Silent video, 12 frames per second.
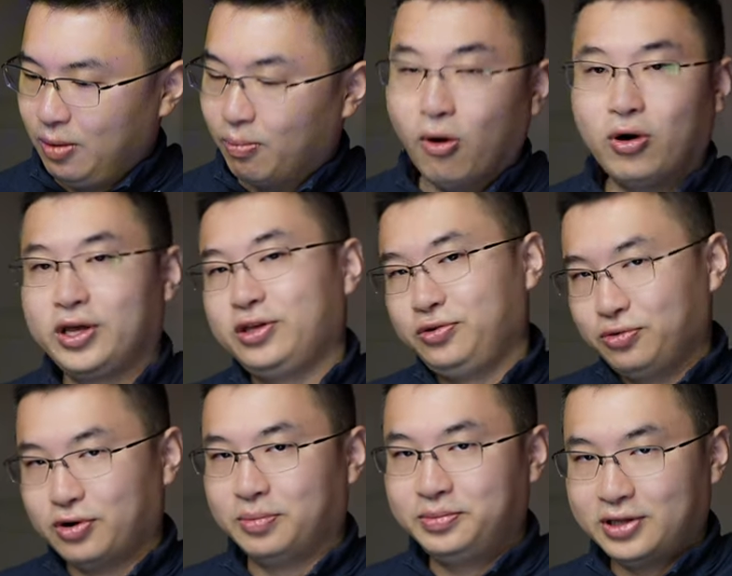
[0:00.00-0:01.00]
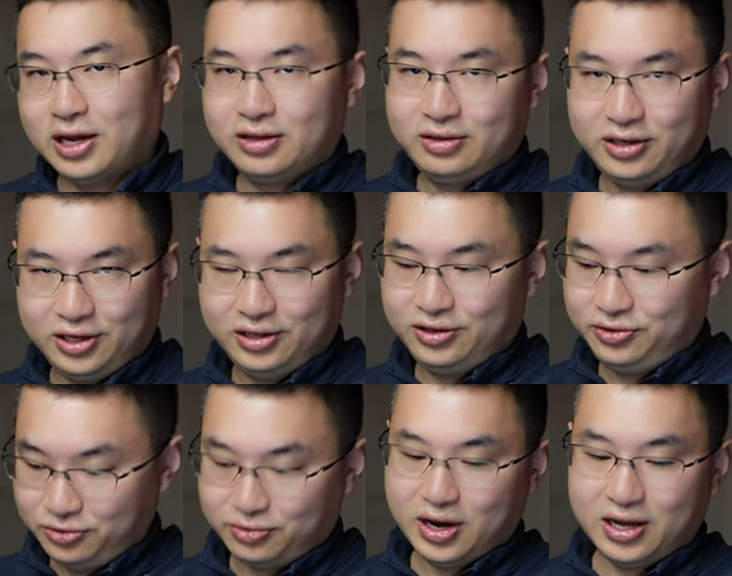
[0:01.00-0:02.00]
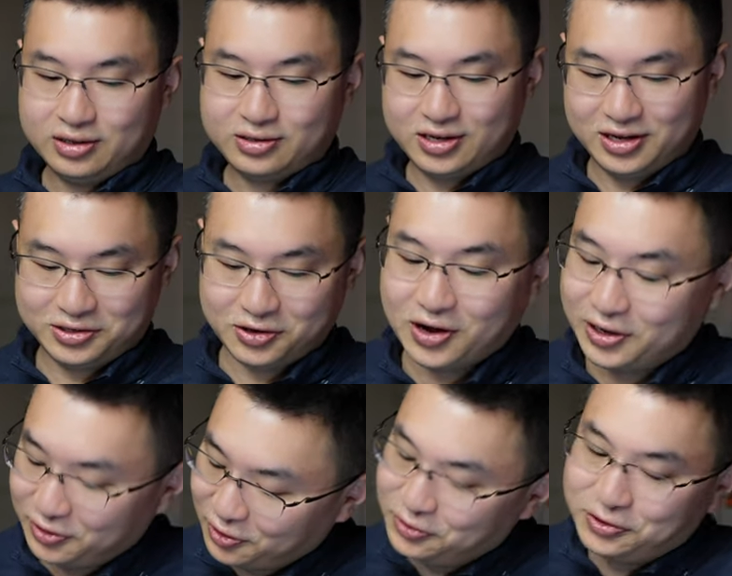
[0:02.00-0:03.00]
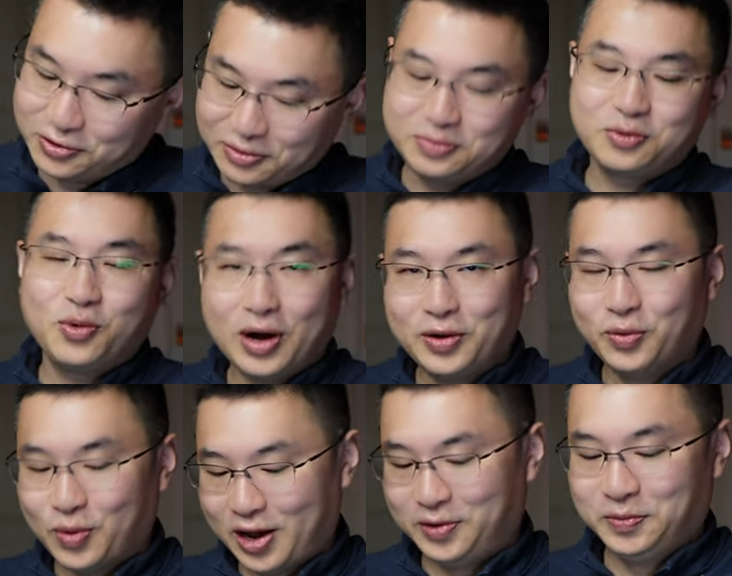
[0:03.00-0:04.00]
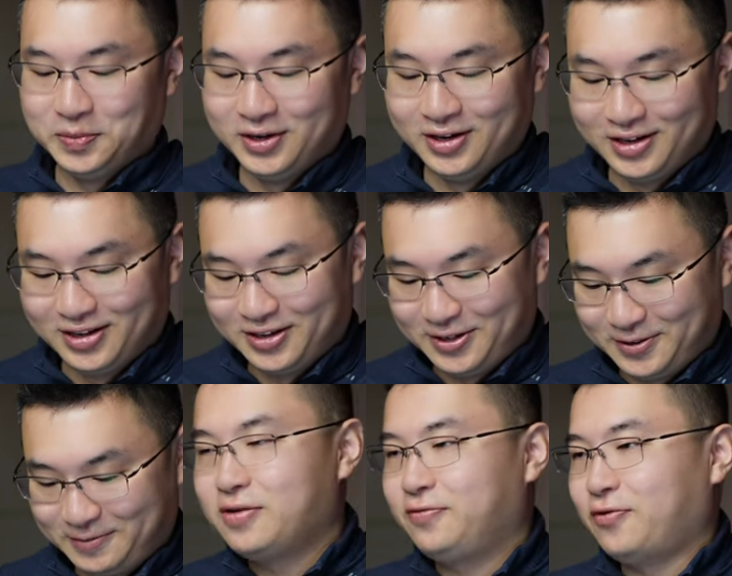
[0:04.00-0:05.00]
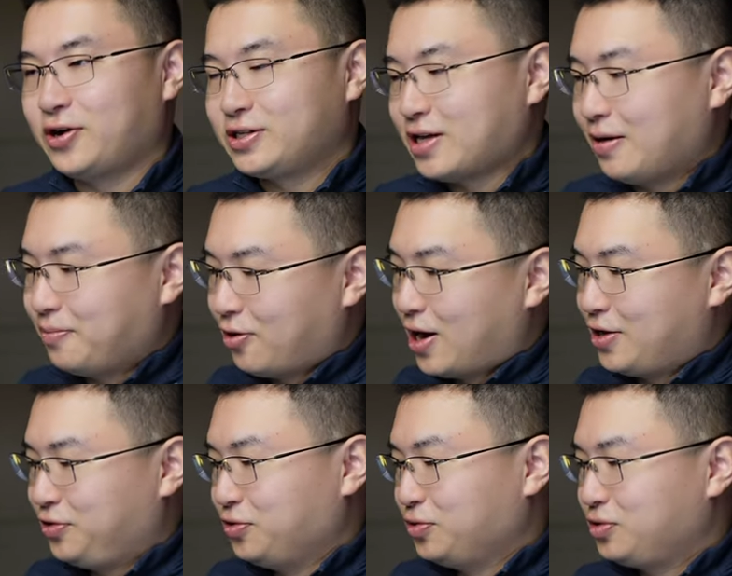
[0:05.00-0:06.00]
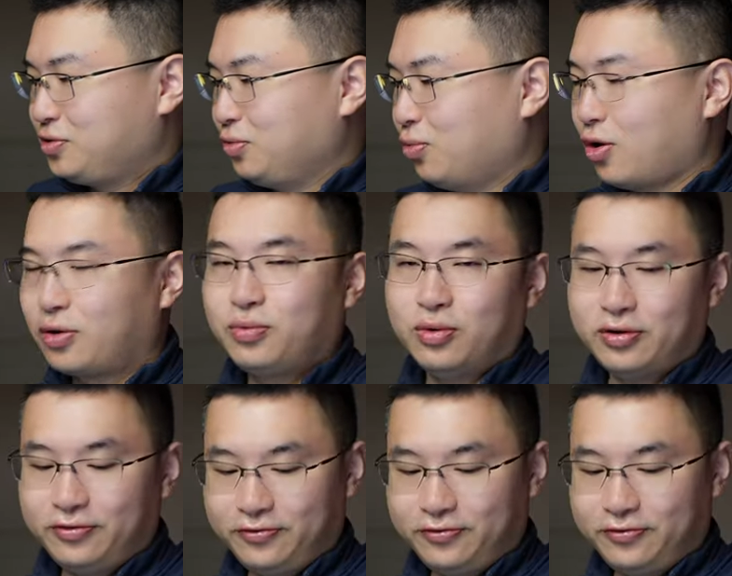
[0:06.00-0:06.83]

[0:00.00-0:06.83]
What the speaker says: more in Europe than in US, so I know Europe quite well. For example, I used to work with